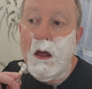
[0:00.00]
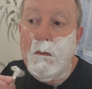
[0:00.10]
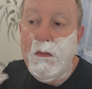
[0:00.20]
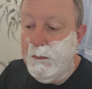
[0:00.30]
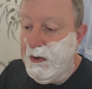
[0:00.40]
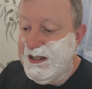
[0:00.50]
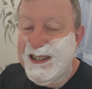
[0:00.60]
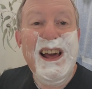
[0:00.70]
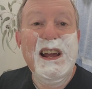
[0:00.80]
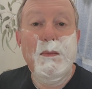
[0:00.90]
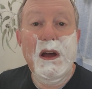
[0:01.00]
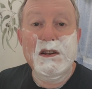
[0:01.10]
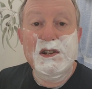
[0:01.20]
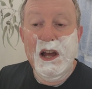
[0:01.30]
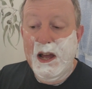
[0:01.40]
But I've been slack about
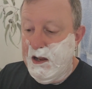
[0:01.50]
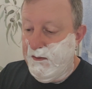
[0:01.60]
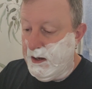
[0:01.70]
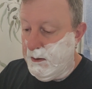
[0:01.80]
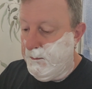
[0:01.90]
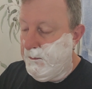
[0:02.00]
shaving.